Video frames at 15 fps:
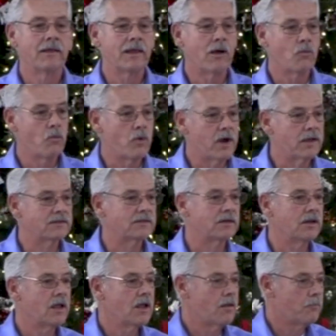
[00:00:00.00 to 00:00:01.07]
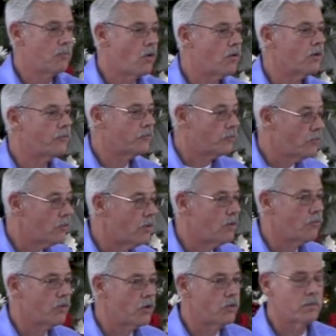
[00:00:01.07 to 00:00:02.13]
that wasn't born through
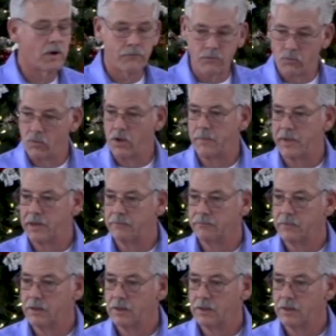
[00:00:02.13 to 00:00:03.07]
a womb of a woman.